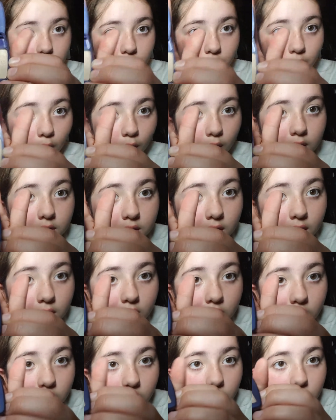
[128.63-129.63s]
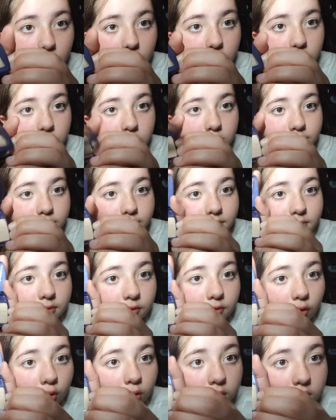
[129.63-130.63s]
Focusing. Oh,
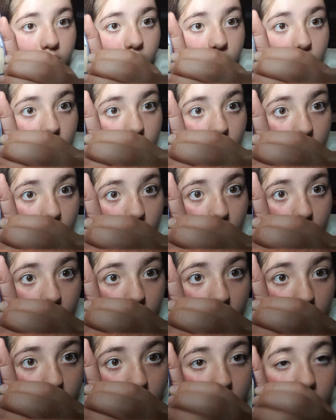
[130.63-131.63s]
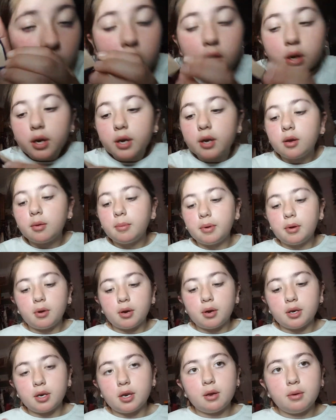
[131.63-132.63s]
focus. Okay, it'll be
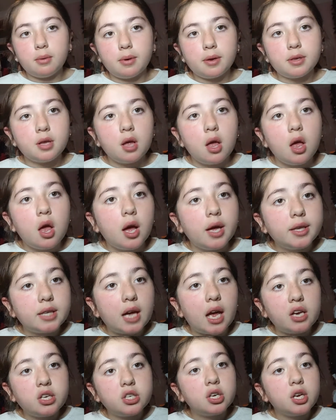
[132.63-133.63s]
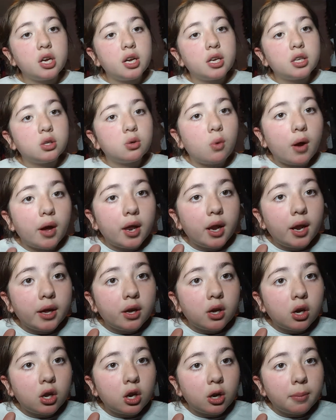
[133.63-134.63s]
grand anyways. It's quite a
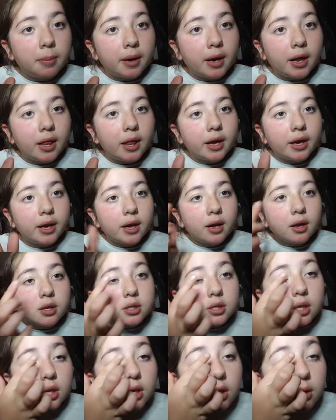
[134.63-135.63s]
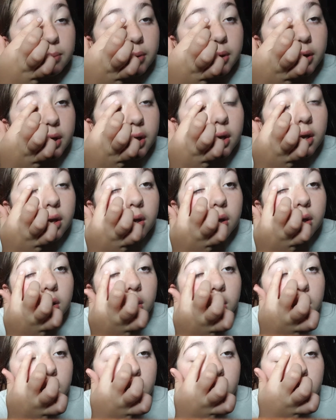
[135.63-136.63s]
light colour, but I like it. It's like pretty.
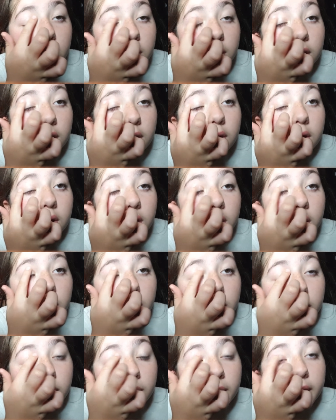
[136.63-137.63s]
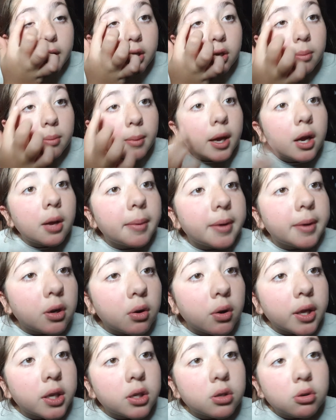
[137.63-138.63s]
When I do makeup, I
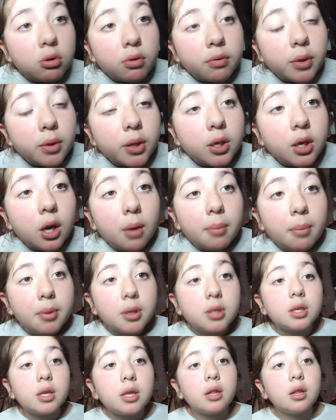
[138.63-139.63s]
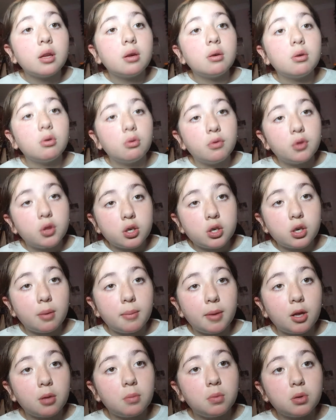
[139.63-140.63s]
don't like to go over the top because I think over the top
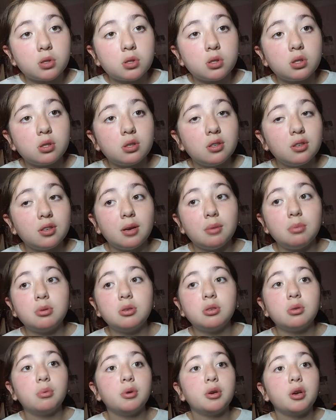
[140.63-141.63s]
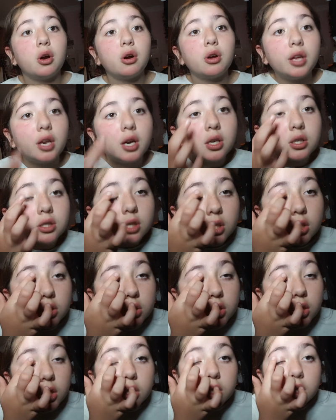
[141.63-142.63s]
makeup looks absolutely redonkulous on a
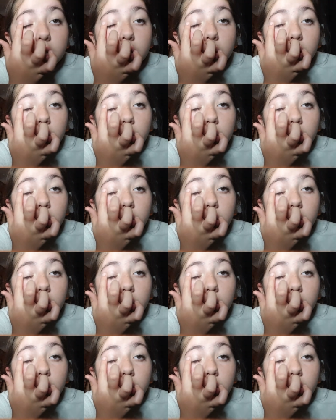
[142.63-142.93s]
child.